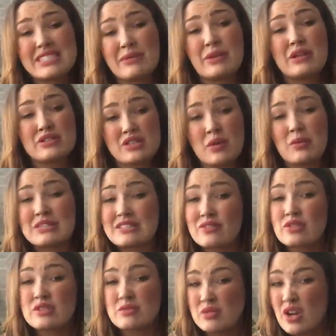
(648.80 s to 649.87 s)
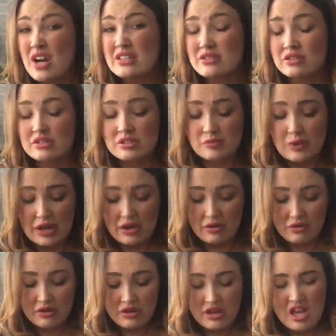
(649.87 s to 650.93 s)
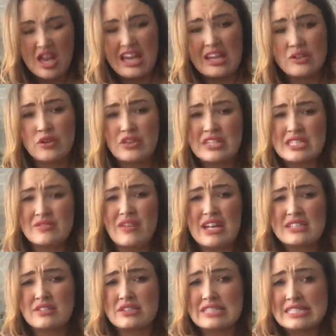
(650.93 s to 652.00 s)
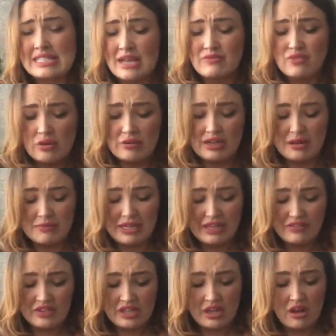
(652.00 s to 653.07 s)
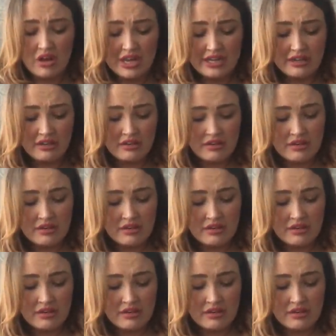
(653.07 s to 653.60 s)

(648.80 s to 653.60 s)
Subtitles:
see what it looks like once I've got some tights on as well and not this vest, because this kept rolling up, leaving a line.